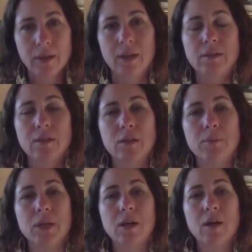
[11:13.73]
It's going to
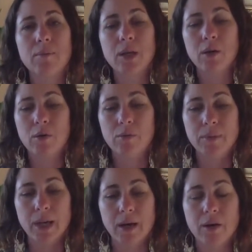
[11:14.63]
be coming
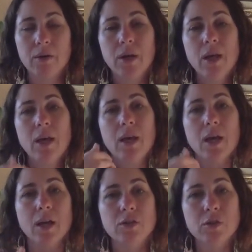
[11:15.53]
home now,
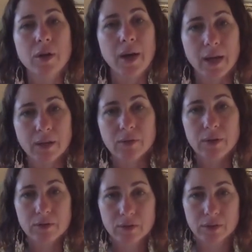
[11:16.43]
and you're
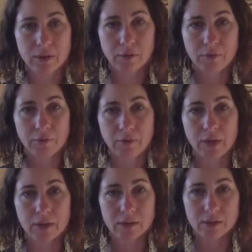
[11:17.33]
anchoring yourself
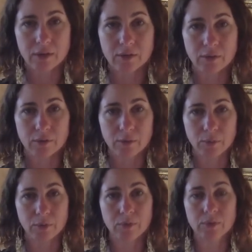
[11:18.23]
at the center of your
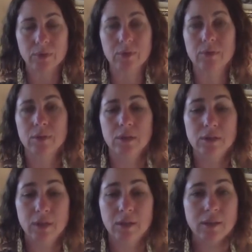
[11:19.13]
world,
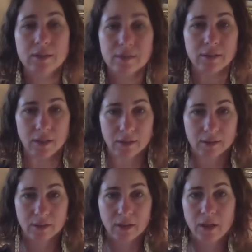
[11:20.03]
saying, Destiny,
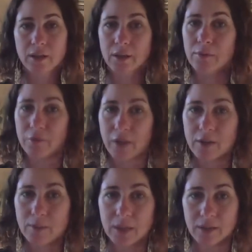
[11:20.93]
come find
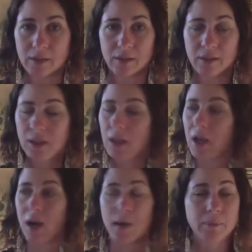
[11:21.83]
me here.
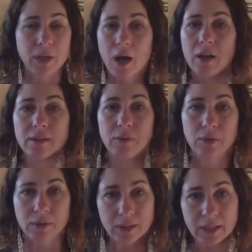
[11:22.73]
I'm not
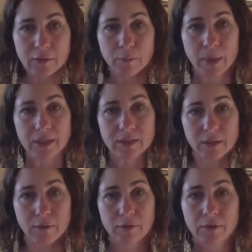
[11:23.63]
going to leave
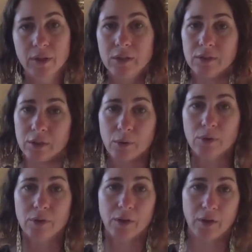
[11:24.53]
myself to go
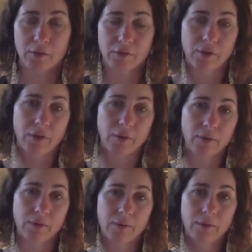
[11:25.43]
looking for you.
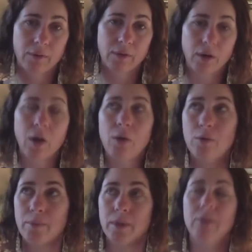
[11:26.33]
Home.